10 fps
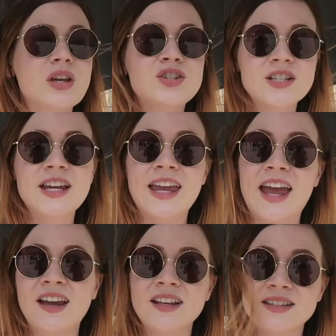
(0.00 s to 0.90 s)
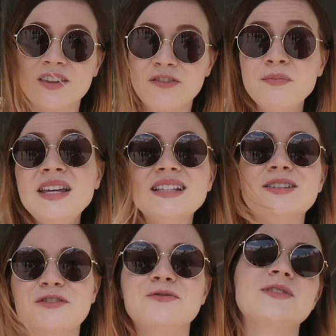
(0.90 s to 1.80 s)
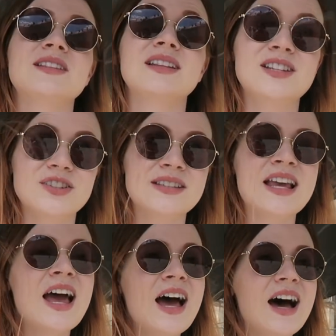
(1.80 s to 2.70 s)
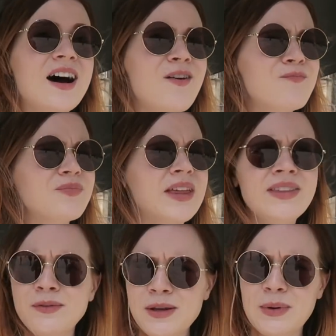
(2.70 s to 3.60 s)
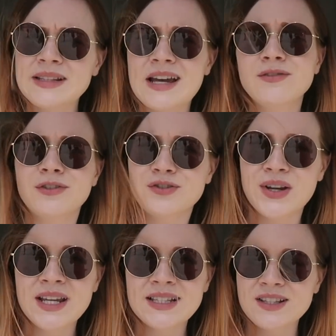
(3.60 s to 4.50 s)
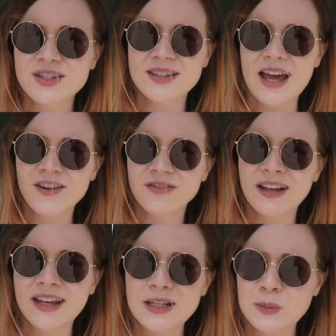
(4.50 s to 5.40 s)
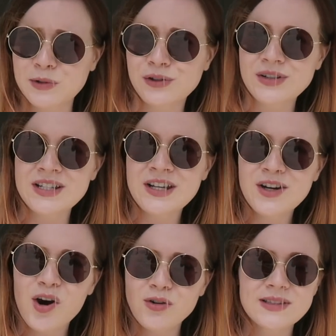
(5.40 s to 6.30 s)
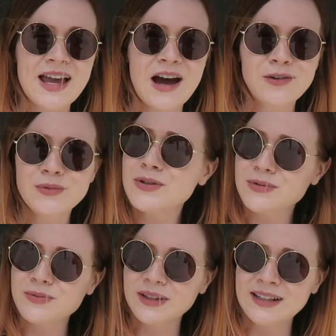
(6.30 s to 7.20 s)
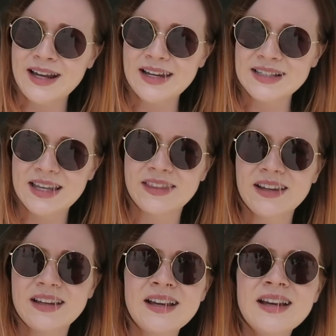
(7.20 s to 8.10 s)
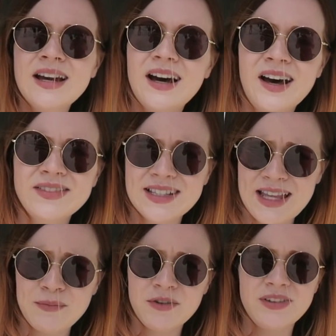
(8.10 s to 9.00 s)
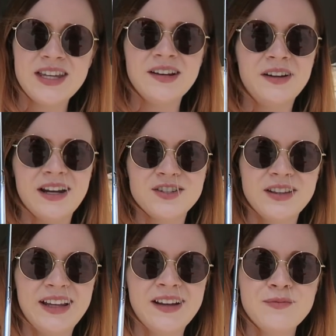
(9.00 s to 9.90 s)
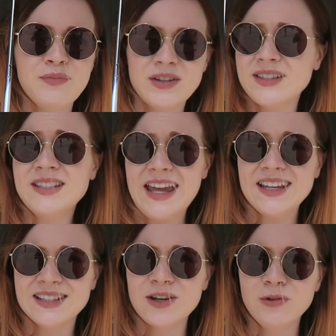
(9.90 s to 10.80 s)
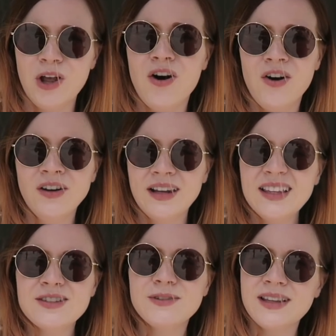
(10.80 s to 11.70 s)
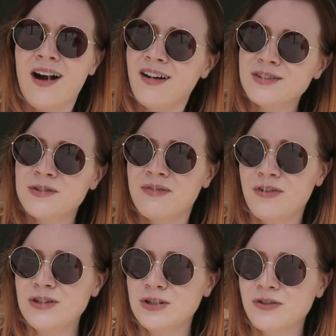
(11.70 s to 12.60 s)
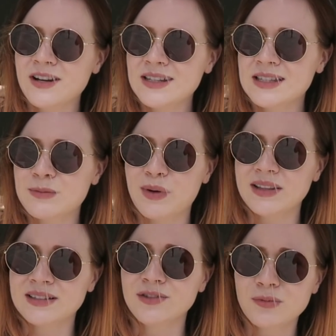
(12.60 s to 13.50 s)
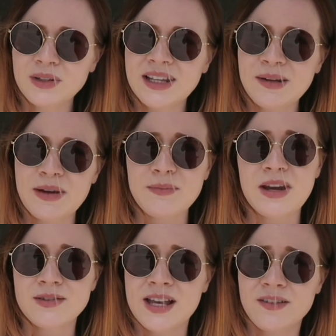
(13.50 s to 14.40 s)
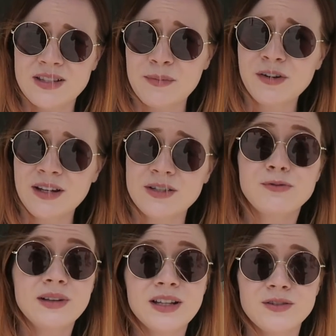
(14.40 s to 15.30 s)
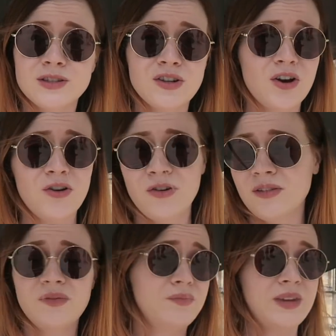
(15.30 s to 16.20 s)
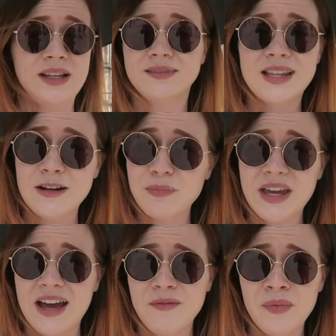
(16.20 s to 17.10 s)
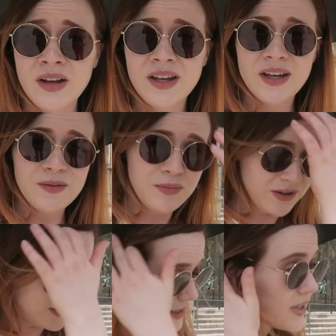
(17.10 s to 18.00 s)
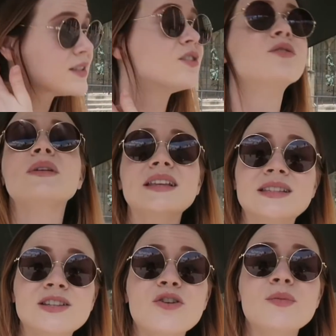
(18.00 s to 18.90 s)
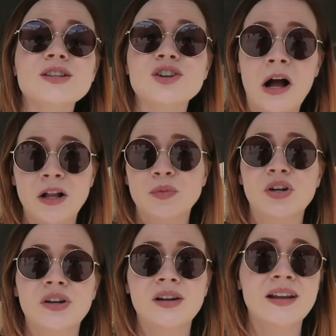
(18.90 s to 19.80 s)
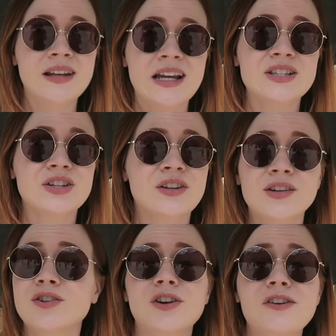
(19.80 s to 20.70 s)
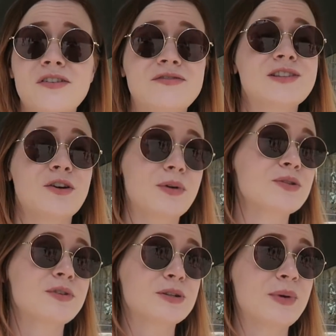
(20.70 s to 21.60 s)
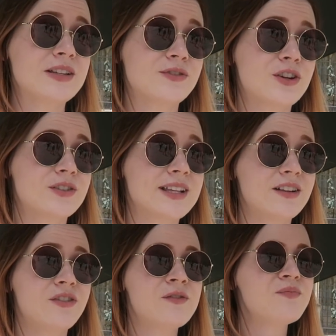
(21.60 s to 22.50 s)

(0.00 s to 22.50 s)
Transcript: shiitake instead of meat, which was delicious. And then we went out for drinks and just kind of like explored Old Town, which was really nice. I think this time of year, actually, because the day is so long, it's really hard to avoid tourists, but normally maybe outside of summer it's really good to go like 10 p.m. because it's gonna be so much calmer and nicer, and you're gonna have so much more space for yourself.